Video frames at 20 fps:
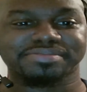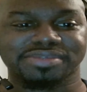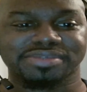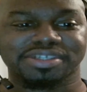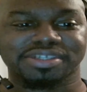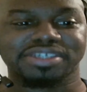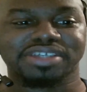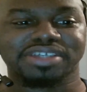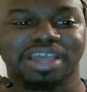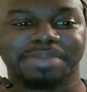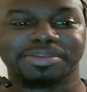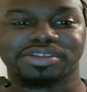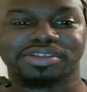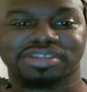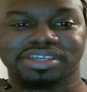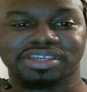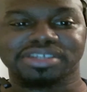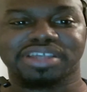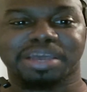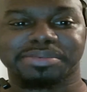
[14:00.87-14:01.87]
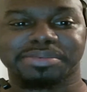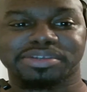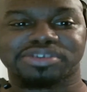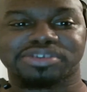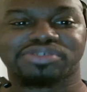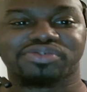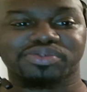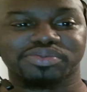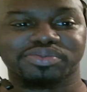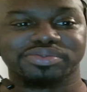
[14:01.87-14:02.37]
This game is the
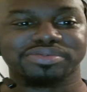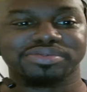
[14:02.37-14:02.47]
truth.